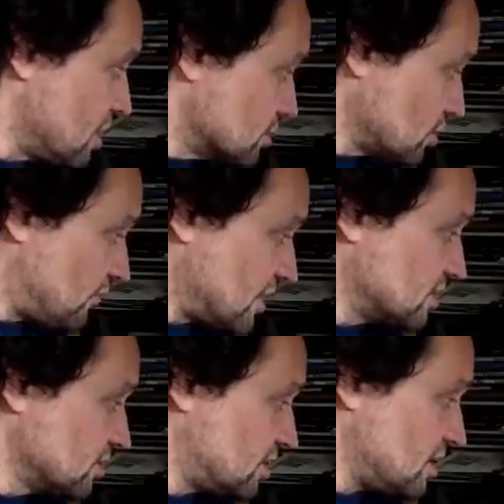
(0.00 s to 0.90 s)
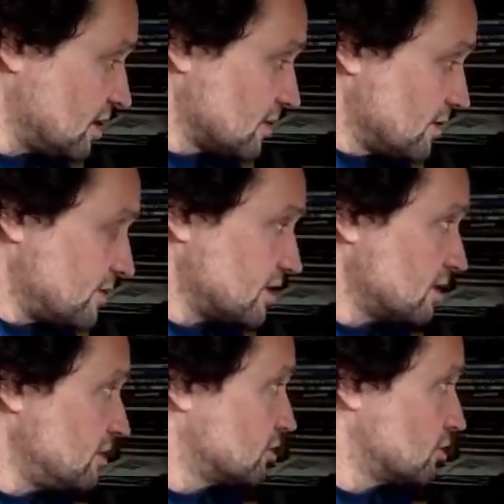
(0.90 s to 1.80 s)
So if I did it here, then
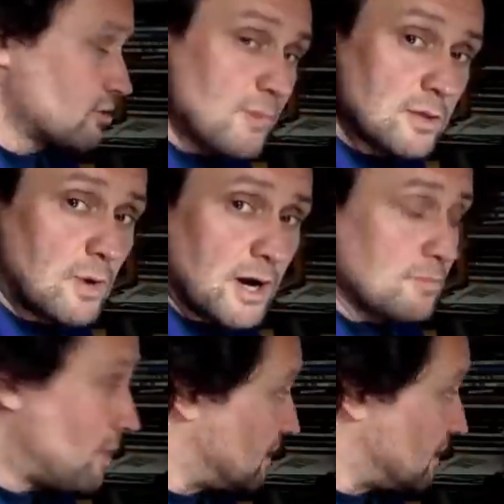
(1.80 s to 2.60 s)
the video remain mine.